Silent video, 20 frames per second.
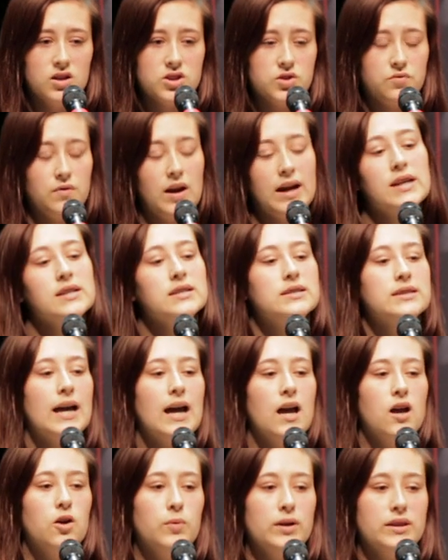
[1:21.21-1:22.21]
to
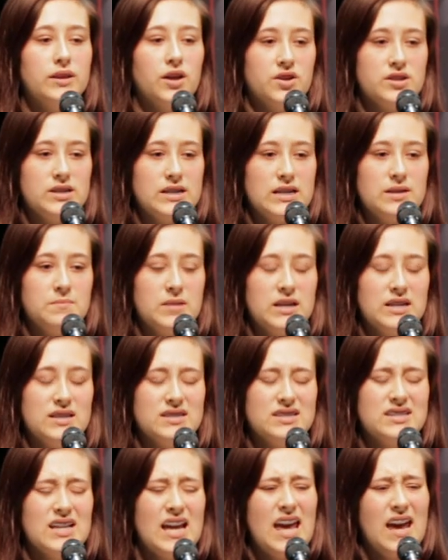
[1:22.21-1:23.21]
reconcile with their
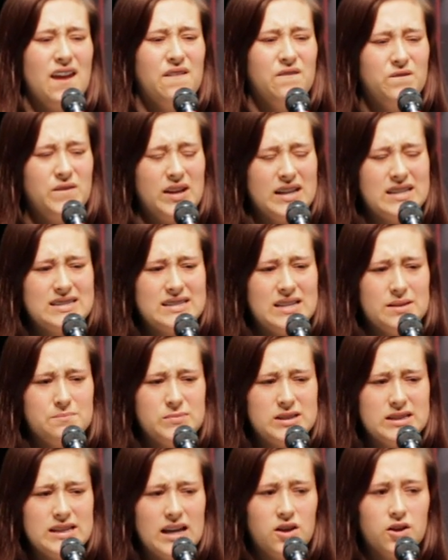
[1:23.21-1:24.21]
demons and fix
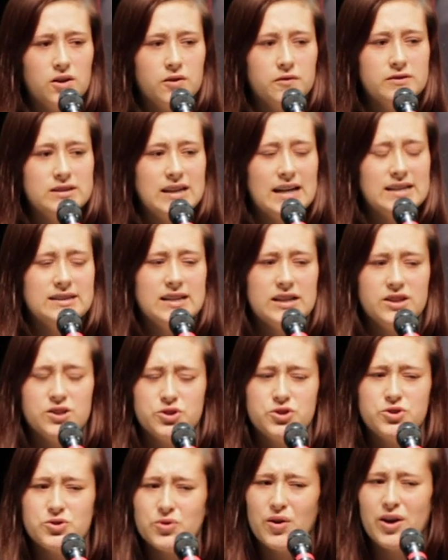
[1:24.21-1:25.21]
themselves as they
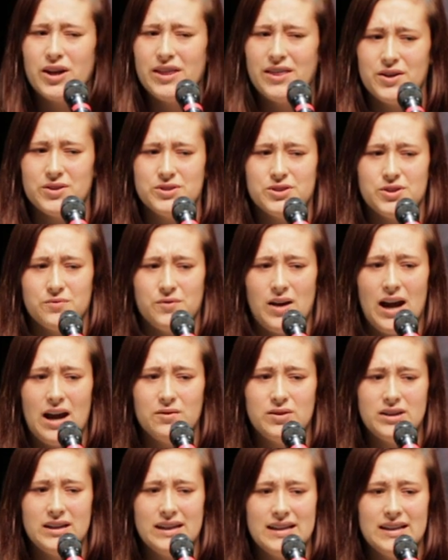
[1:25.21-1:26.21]
destroy their
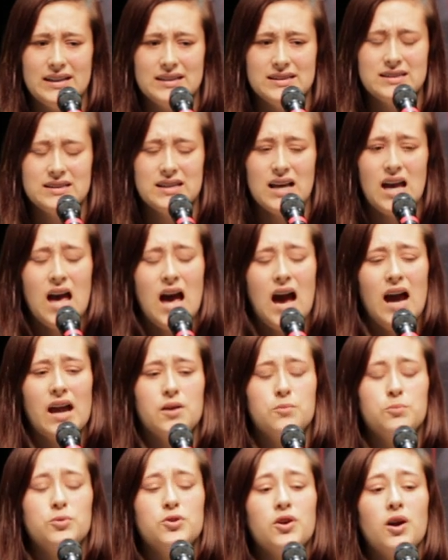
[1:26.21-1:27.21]
surroundings.
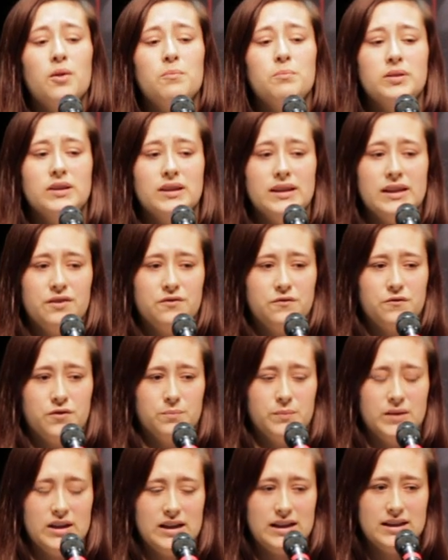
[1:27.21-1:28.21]
I am crumbling
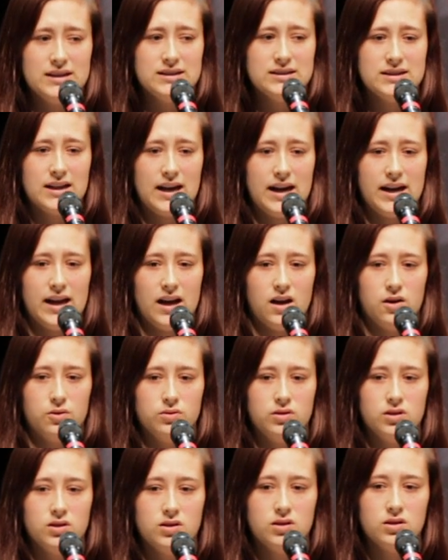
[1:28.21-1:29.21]
from the inside out
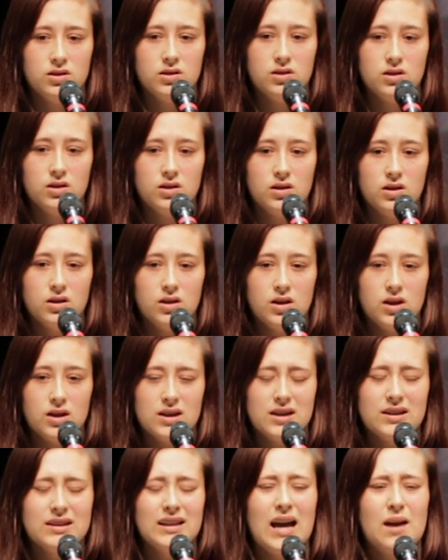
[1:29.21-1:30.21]

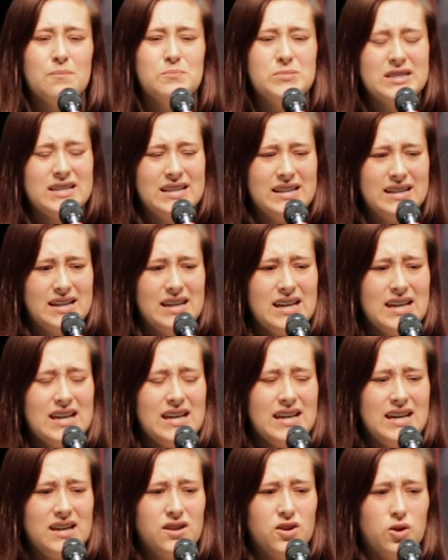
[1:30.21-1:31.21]
collapsing
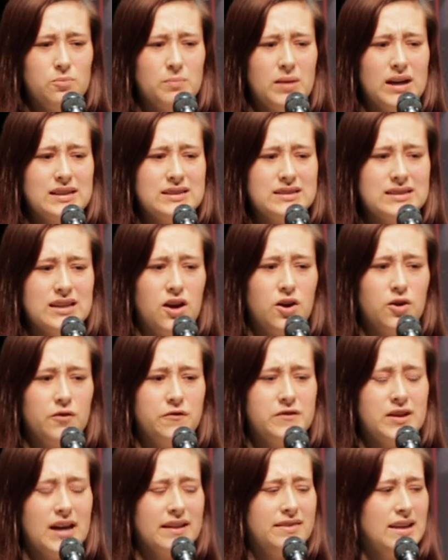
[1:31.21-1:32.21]
in on
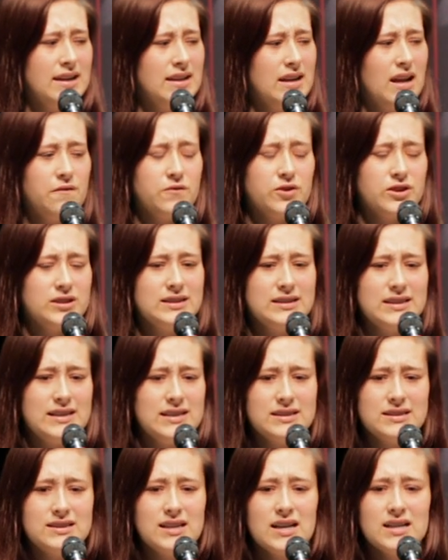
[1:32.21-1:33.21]
myself, yet they never
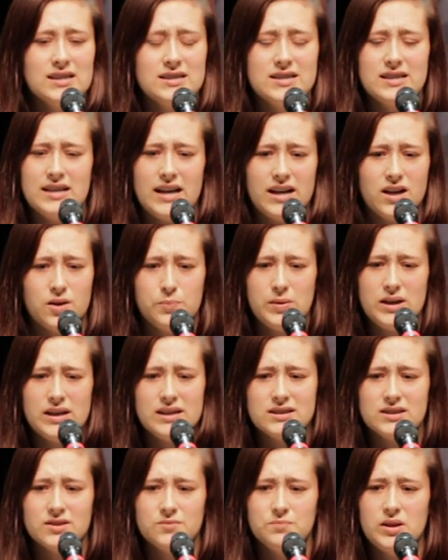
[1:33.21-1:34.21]
cease to take a
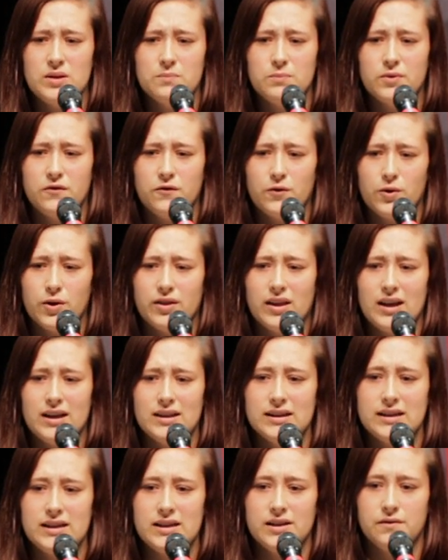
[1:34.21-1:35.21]
piece of me before they
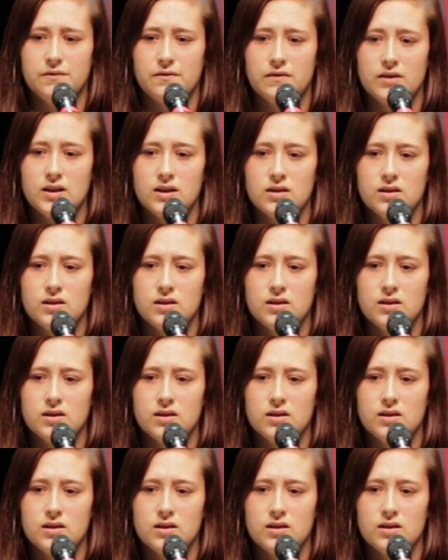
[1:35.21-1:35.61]
leave.